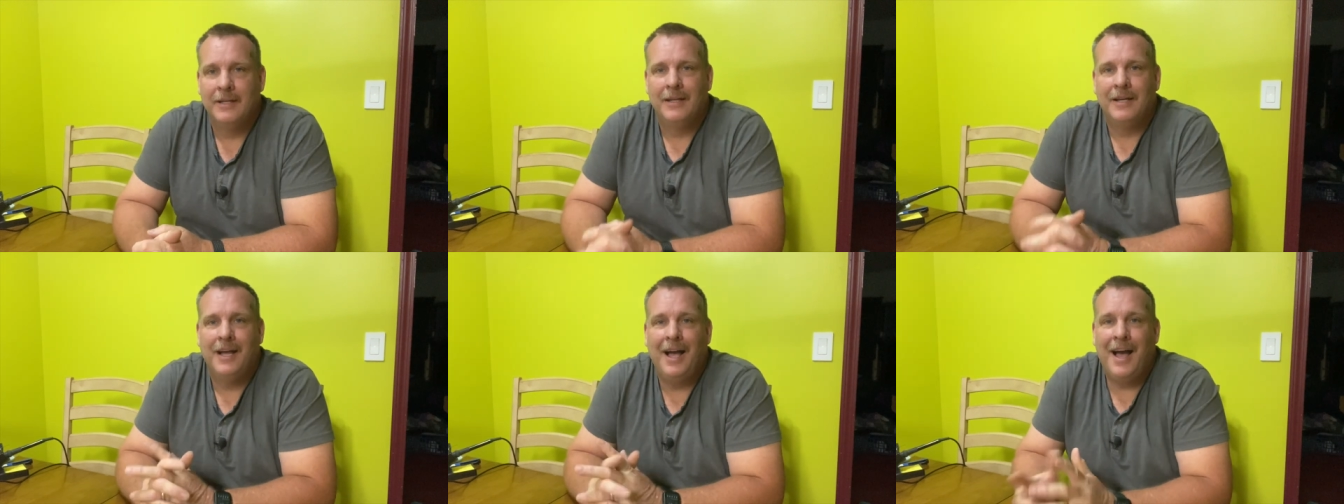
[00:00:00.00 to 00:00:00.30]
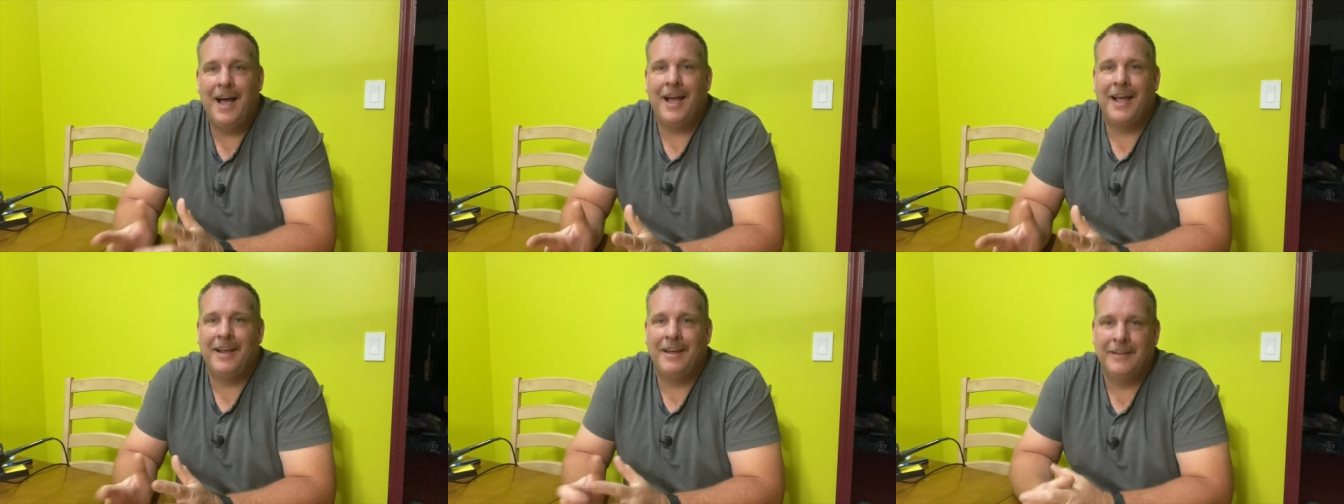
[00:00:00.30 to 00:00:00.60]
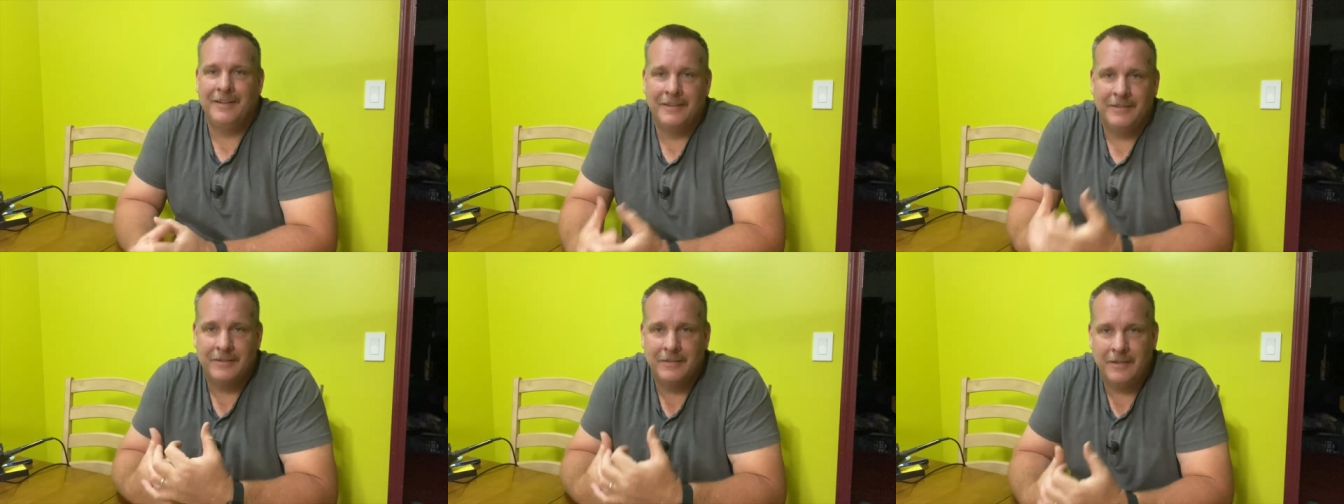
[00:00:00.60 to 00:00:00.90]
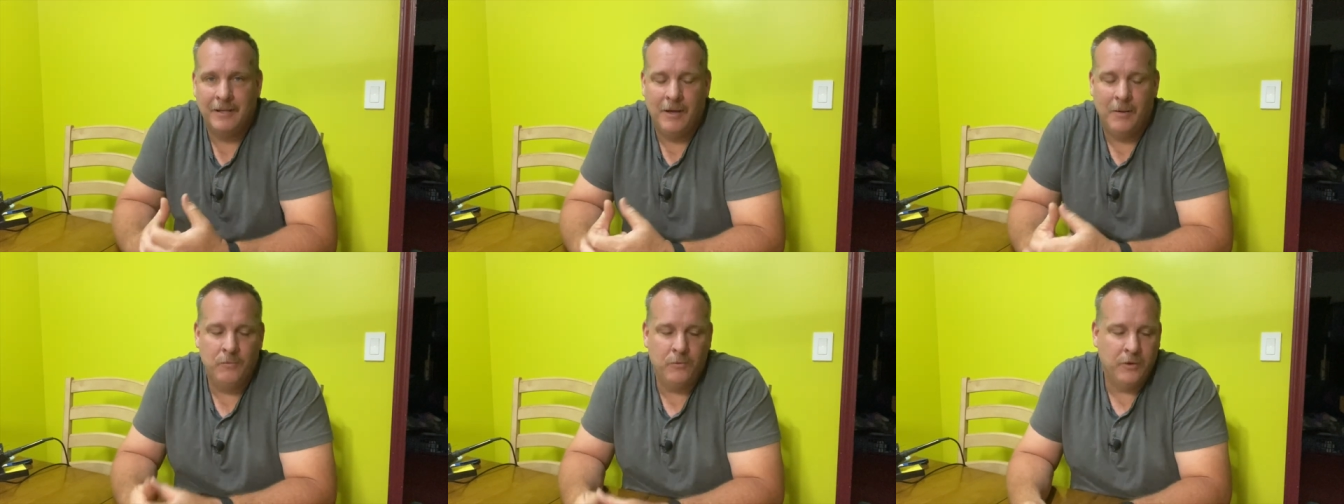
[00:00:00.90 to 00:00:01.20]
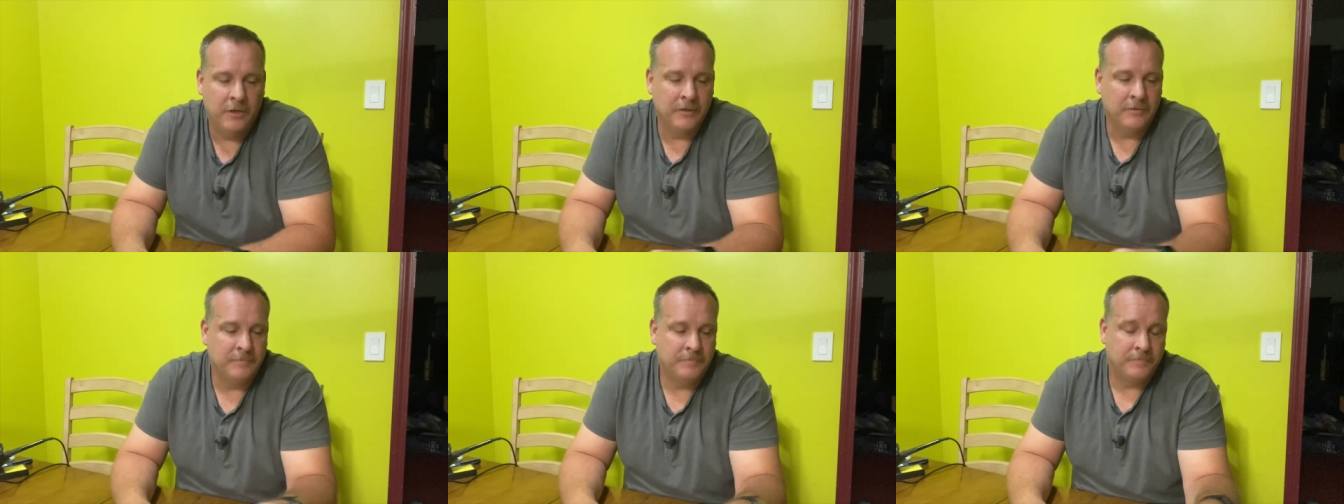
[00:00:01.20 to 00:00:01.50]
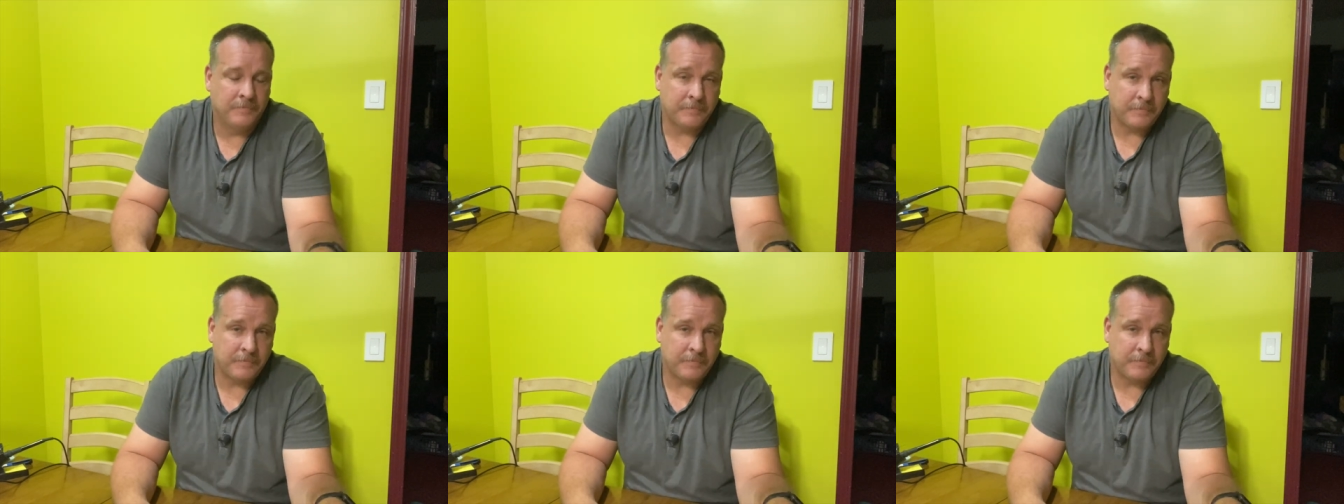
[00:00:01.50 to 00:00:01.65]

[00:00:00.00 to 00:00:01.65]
Hi, I'm Will.